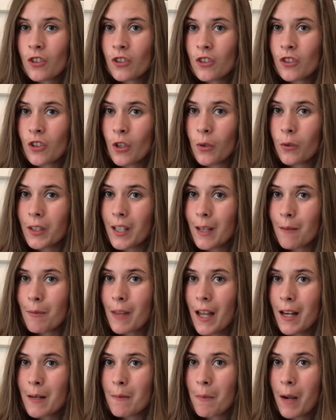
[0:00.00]
So keep
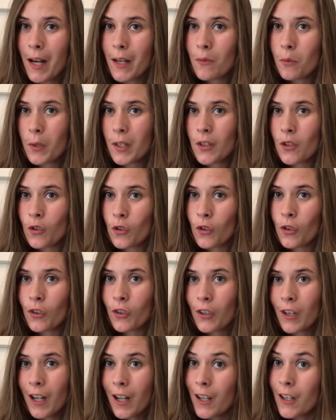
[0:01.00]
that in mind when you're
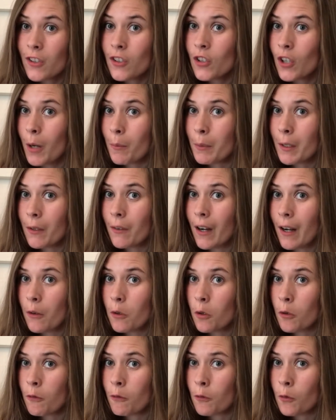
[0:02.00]
uh, shopping around
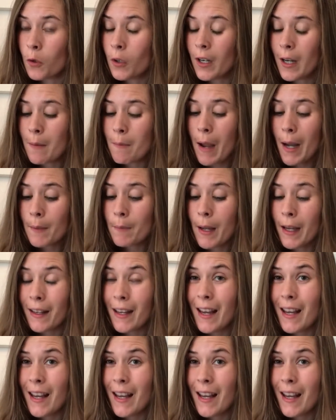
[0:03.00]
for a backpack.